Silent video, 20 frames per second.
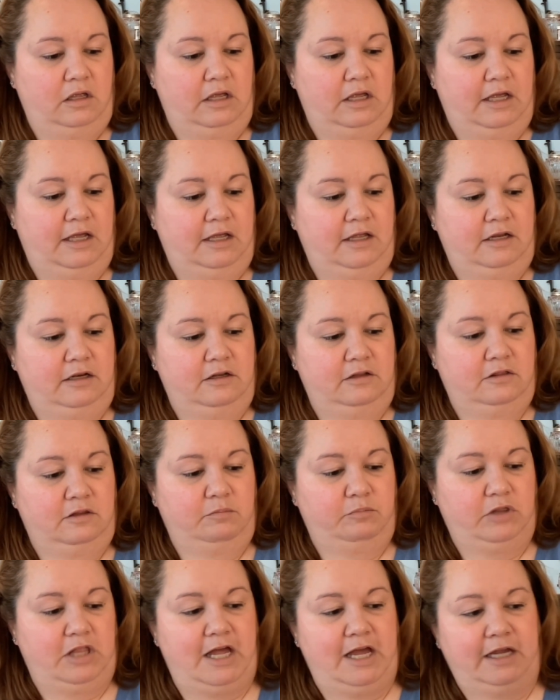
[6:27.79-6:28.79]
And the
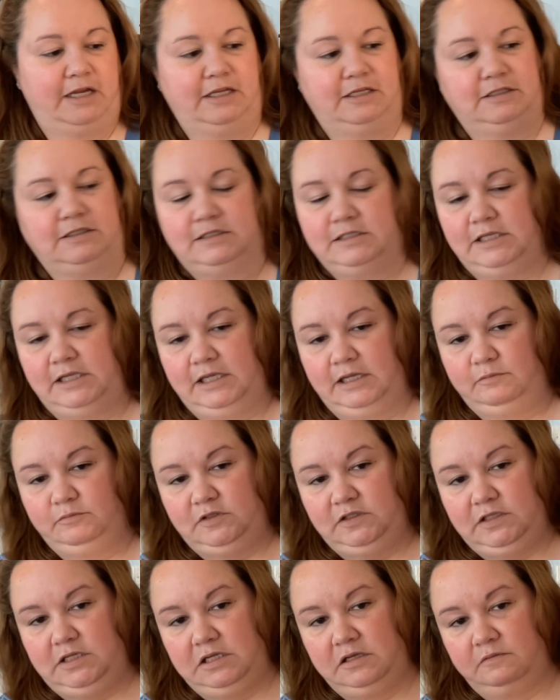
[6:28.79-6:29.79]
black is
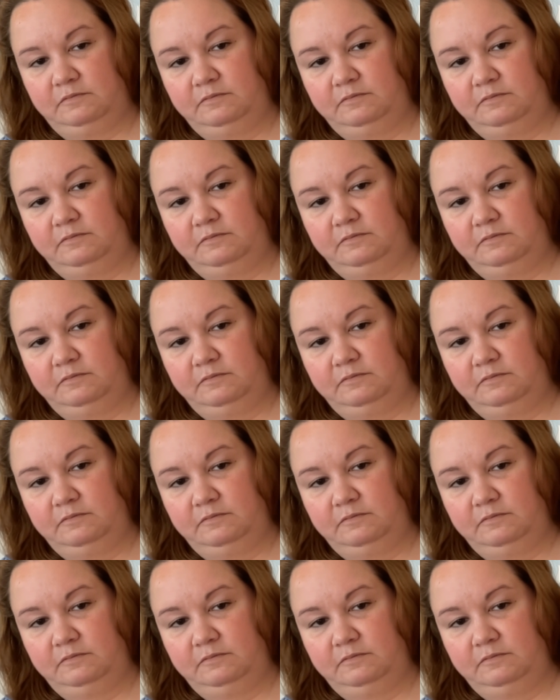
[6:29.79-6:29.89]
DMC.